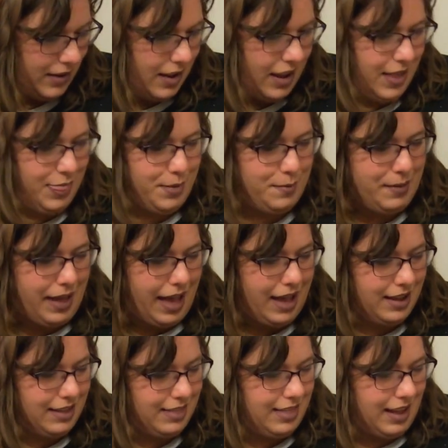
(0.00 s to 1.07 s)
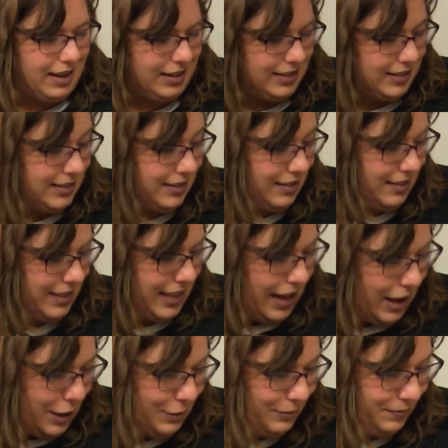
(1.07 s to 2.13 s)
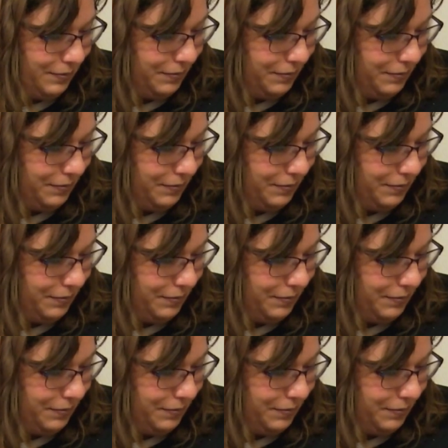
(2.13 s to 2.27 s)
in the back that is still there.